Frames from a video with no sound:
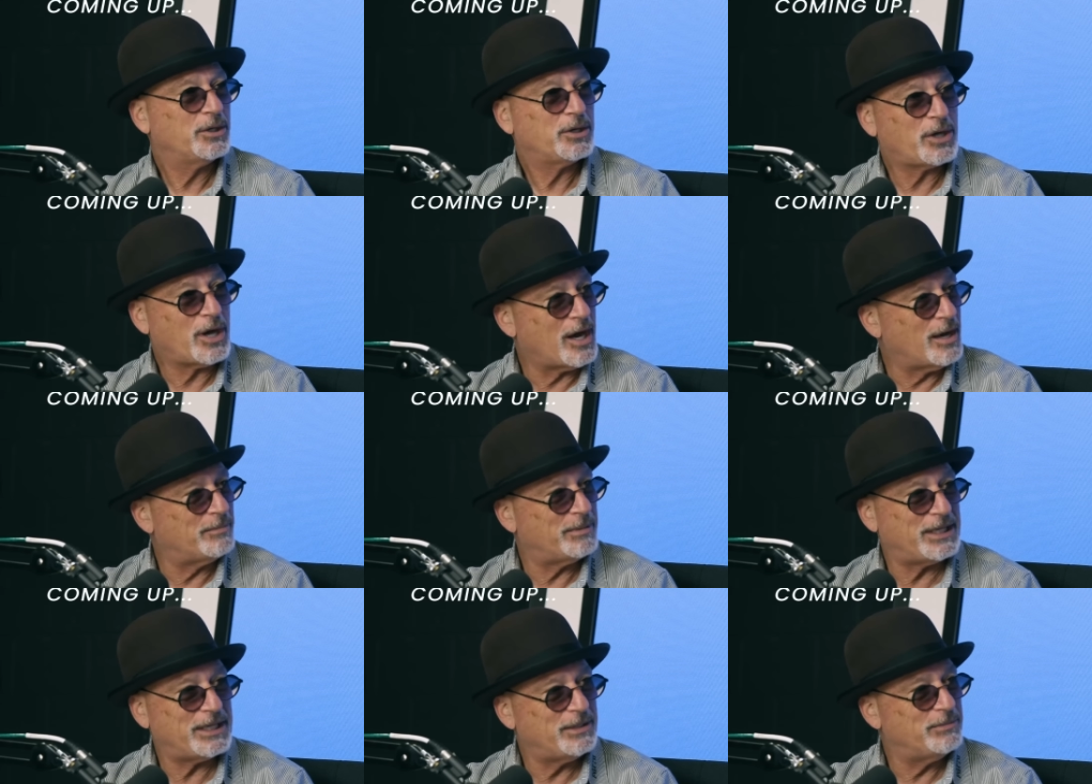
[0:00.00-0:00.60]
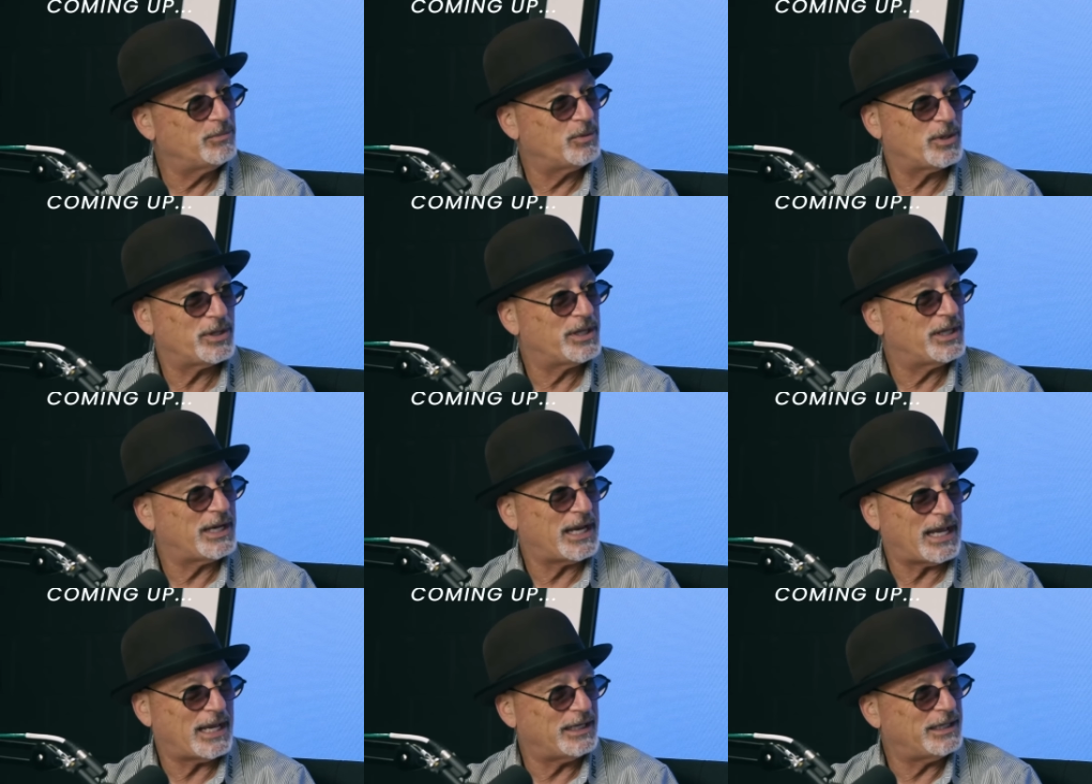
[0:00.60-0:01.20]
comedy, more
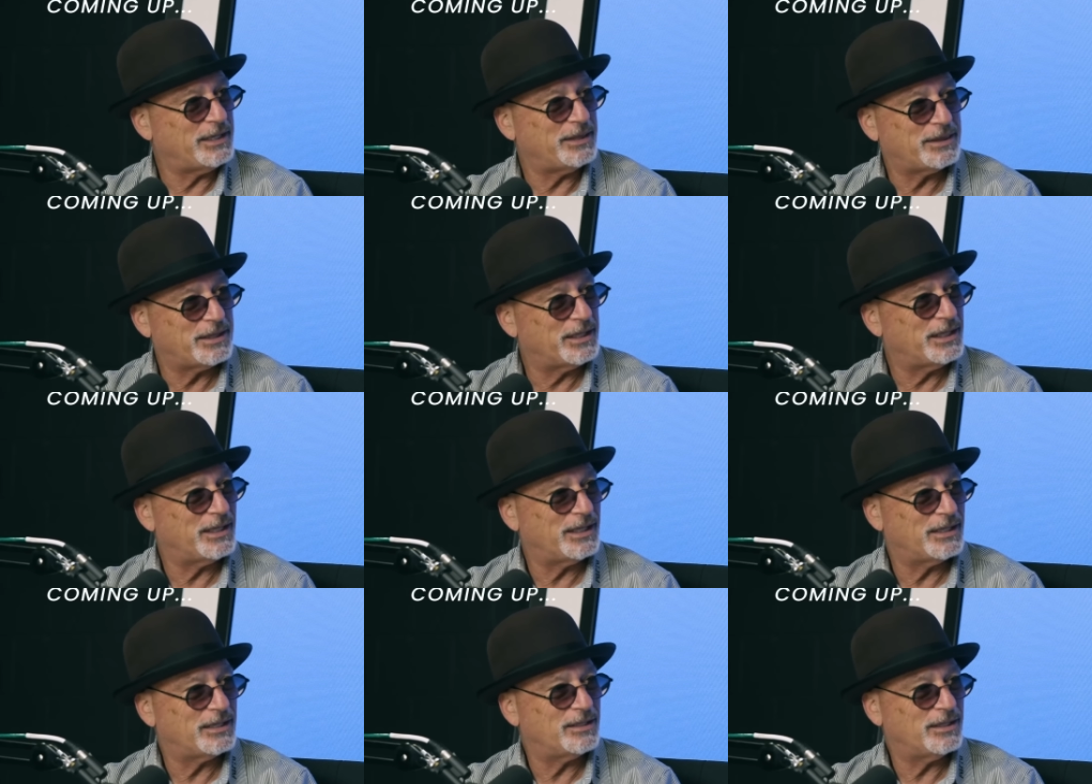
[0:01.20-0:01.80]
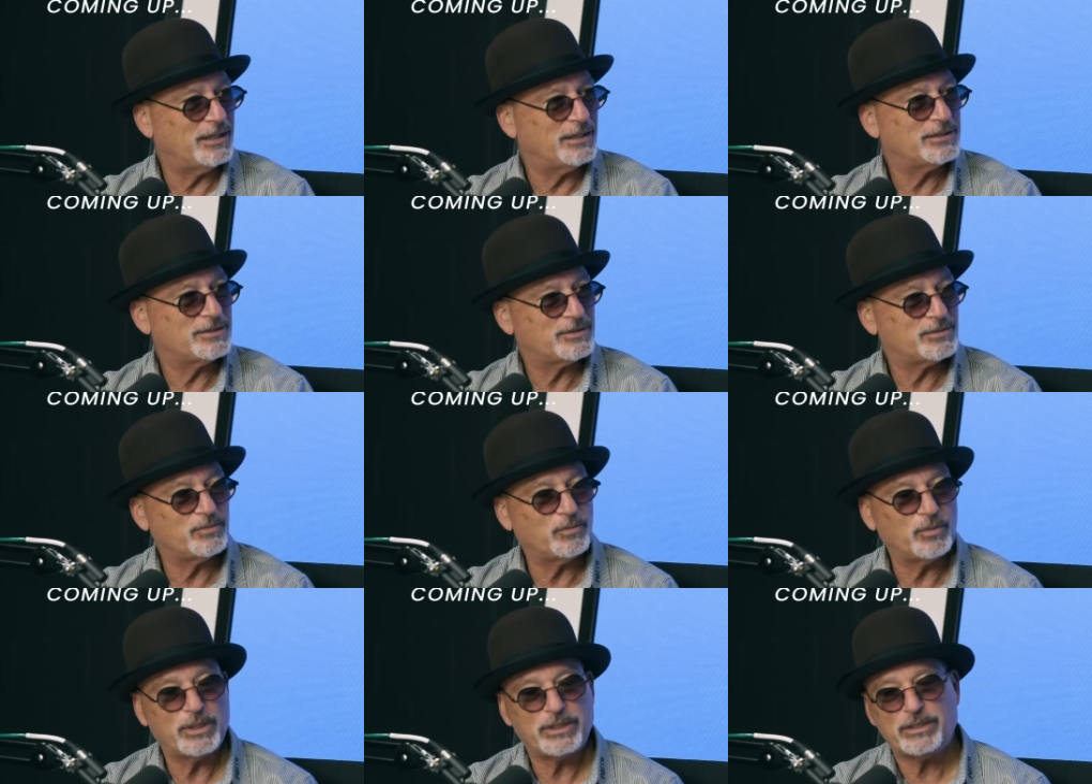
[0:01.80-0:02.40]
than anything. It,
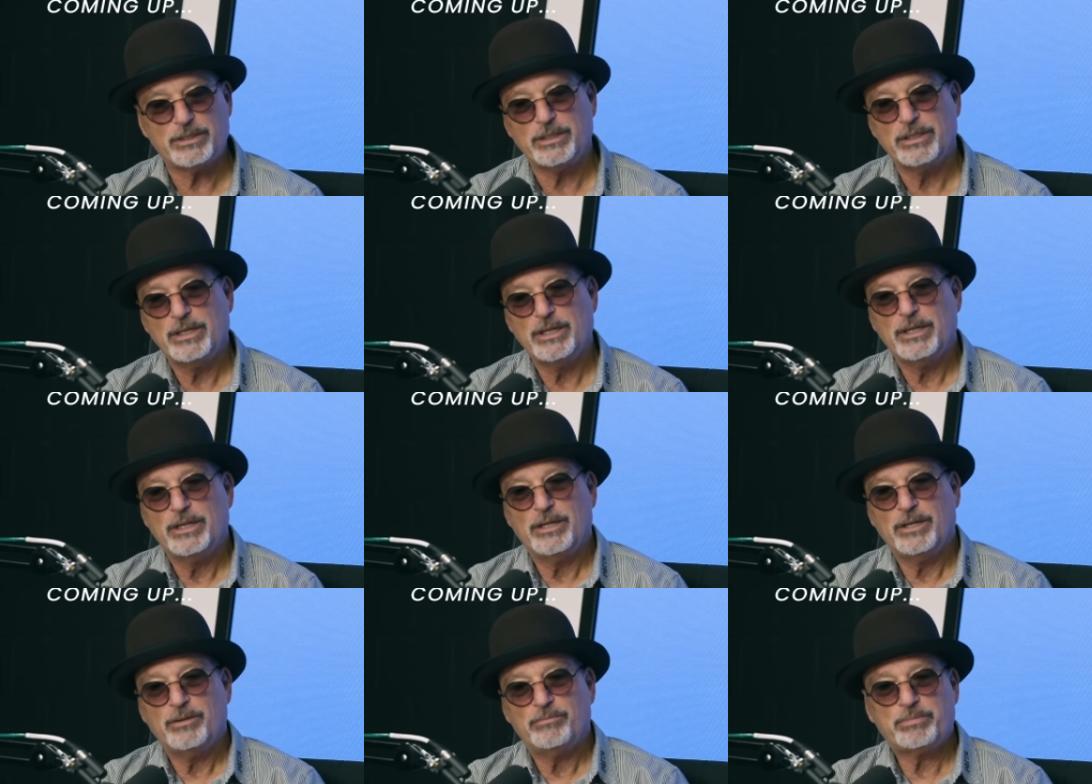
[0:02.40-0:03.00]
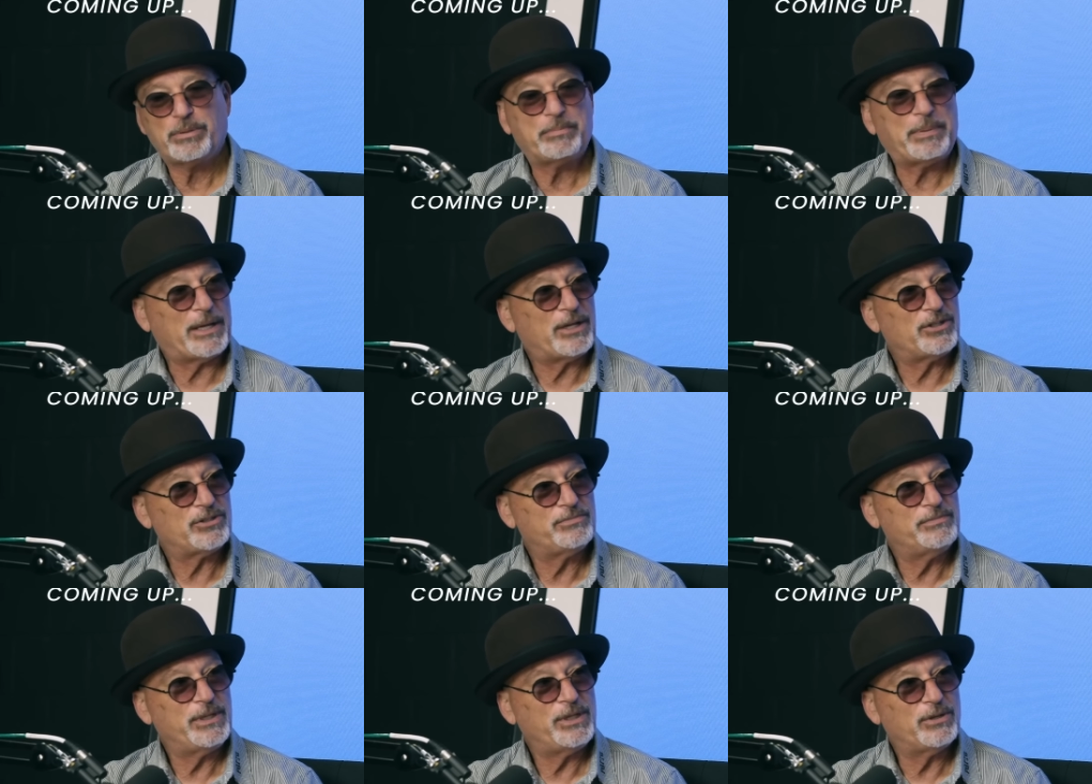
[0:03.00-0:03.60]
it's what
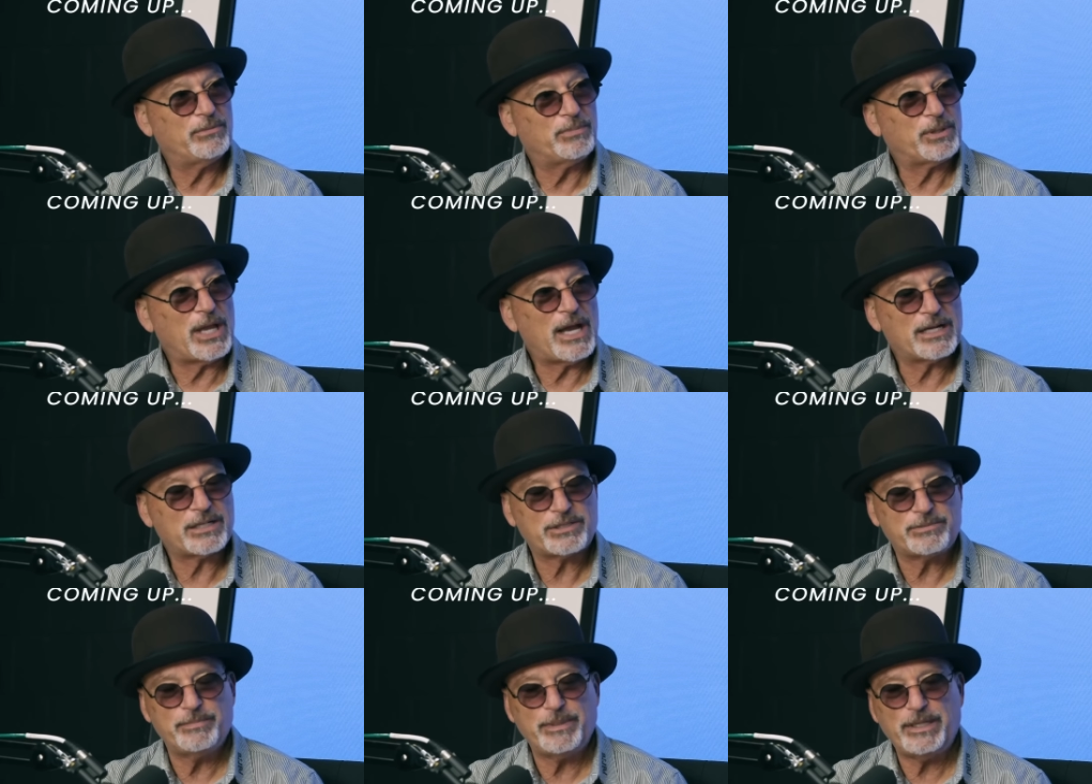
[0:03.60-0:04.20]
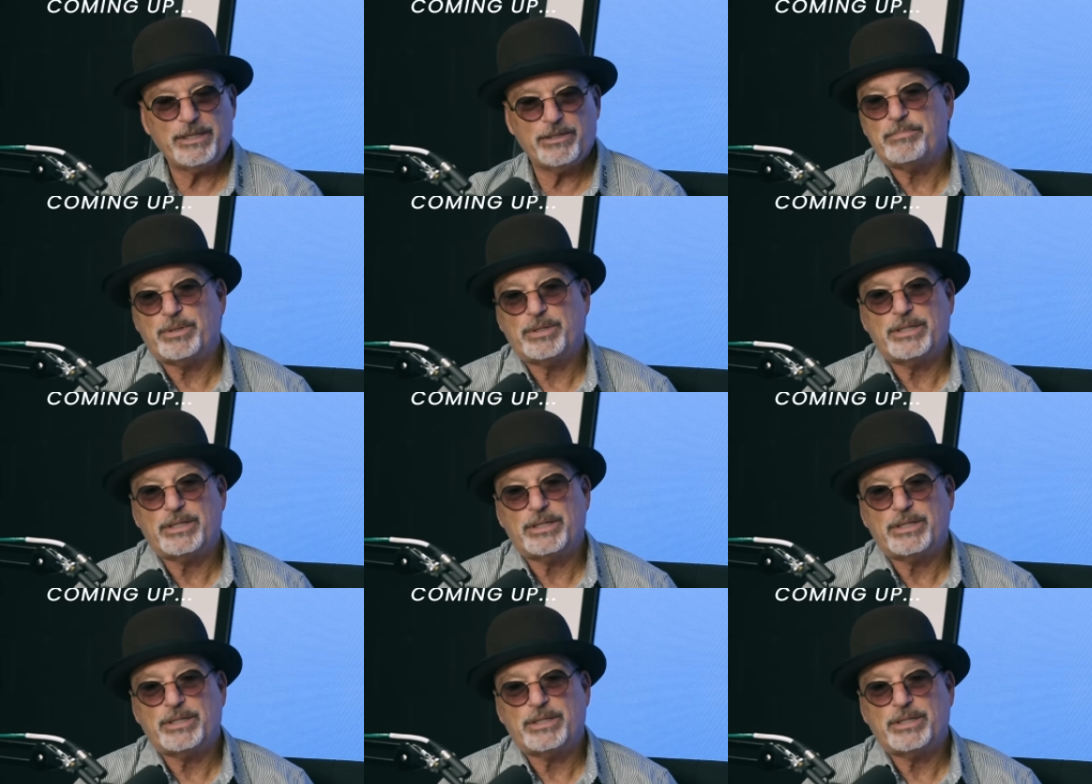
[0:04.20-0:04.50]
propels me or blocks me.